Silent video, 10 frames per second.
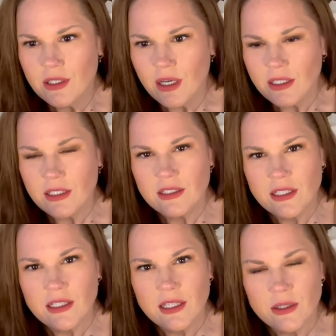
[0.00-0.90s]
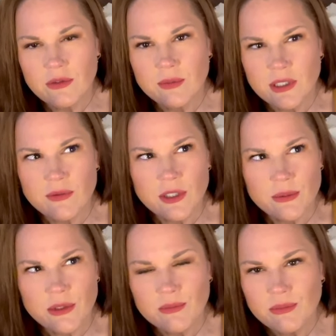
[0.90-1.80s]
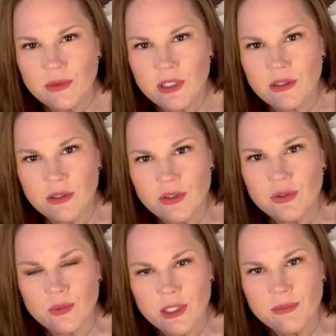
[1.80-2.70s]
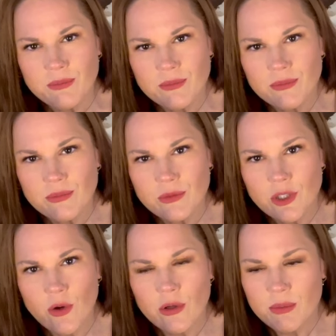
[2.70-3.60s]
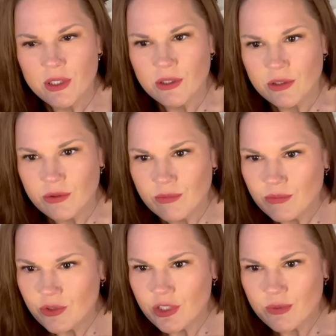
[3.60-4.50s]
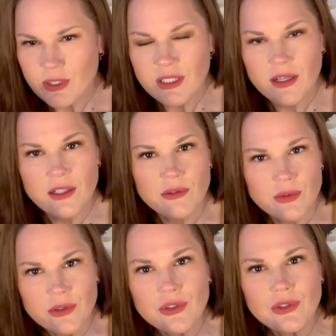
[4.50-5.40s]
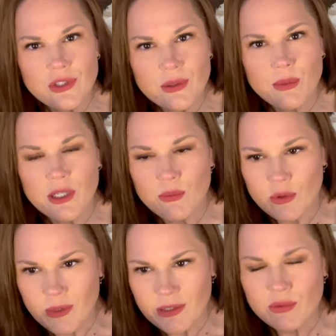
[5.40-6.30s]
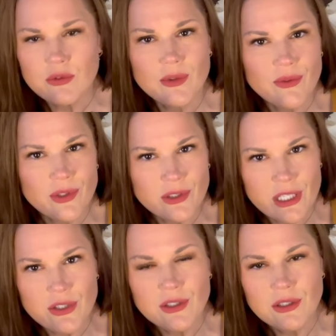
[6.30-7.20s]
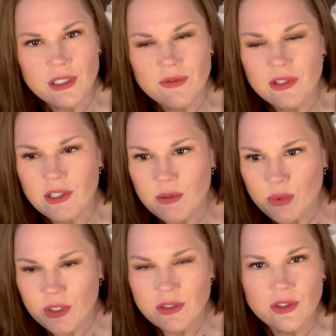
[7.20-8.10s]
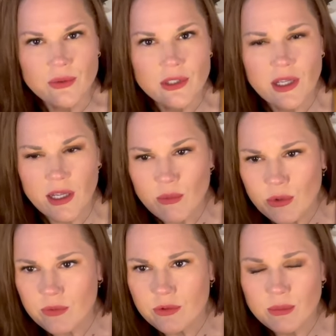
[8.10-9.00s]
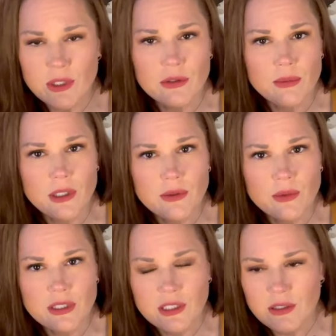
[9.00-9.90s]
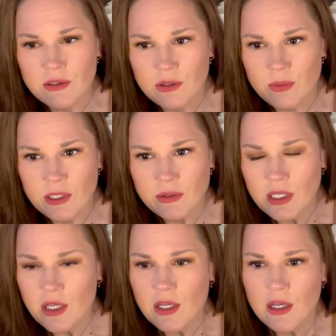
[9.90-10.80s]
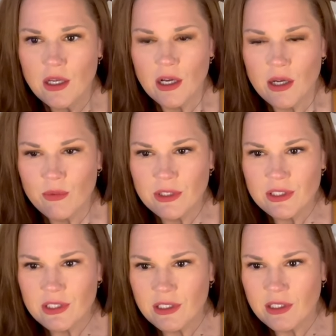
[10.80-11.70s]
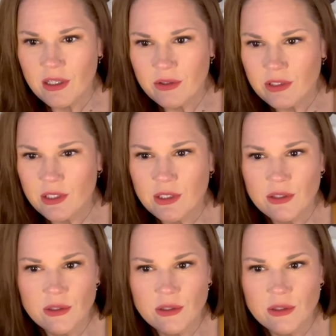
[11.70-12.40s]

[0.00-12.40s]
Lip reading: need to take care of my environment in a larger way, going beyond just my day-to-day functions and being more mindful of my foundation and everything I put into it. I want to feel better about it. When I take a look around, I want to see a healthy,